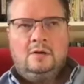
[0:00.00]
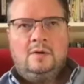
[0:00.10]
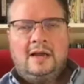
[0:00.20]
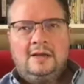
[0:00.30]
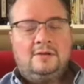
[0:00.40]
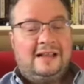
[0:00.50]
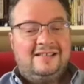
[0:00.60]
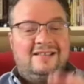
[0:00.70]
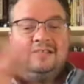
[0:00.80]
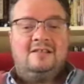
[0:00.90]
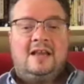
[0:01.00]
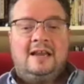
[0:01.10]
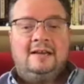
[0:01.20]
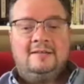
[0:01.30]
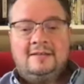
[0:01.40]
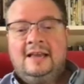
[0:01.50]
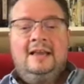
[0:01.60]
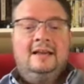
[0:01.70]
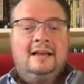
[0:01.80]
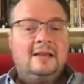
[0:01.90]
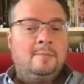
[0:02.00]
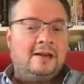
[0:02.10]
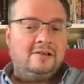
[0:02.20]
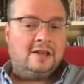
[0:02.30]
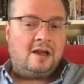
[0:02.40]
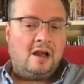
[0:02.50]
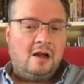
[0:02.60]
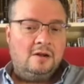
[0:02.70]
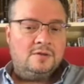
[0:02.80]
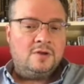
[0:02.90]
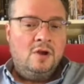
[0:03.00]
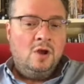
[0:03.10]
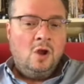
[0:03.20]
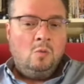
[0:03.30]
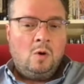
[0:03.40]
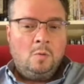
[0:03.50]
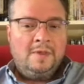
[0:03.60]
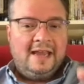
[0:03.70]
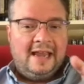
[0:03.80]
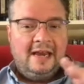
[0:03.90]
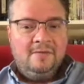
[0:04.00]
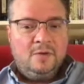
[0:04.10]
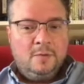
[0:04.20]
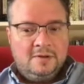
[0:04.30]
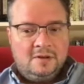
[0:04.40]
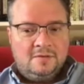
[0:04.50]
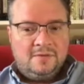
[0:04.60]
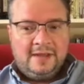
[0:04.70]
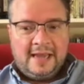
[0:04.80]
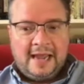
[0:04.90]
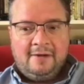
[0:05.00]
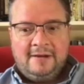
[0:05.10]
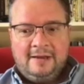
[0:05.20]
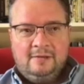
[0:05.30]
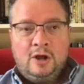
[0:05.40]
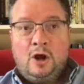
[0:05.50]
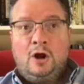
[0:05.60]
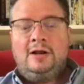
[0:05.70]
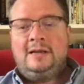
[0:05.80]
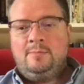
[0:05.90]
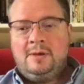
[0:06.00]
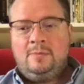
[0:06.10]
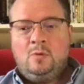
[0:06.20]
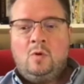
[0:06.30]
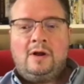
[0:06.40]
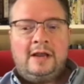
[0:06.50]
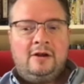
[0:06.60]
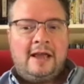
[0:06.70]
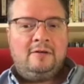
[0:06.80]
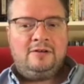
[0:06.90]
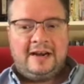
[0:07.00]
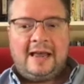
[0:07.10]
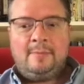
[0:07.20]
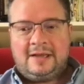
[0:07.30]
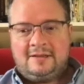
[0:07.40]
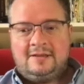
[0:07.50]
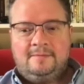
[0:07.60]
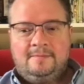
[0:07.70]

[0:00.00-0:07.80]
Okay. So that's the science. Let's get back to the cars. What were the influences for the early people working on aerodynamics?